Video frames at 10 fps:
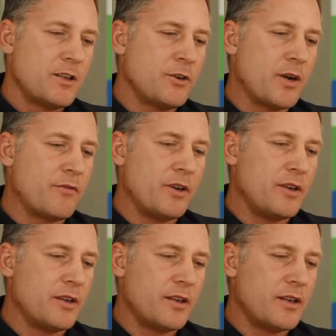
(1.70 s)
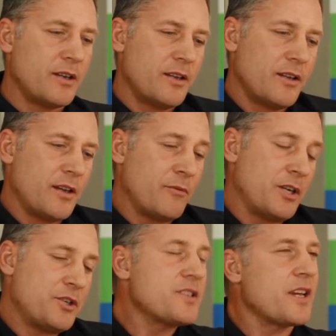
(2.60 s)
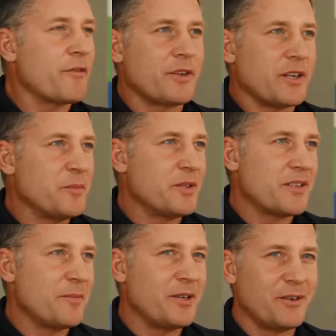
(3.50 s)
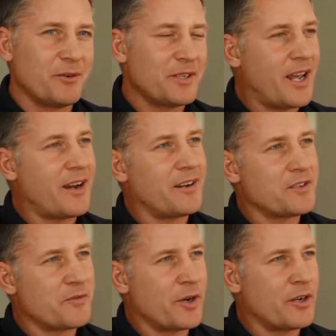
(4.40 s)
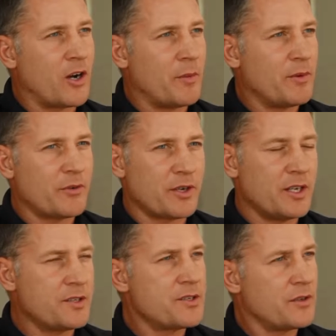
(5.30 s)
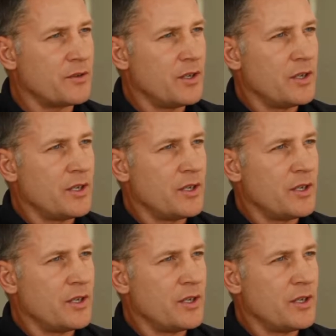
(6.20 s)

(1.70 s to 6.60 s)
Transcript: well, I shouldn't say every kid, but I mean, in Canada it's very common for kids to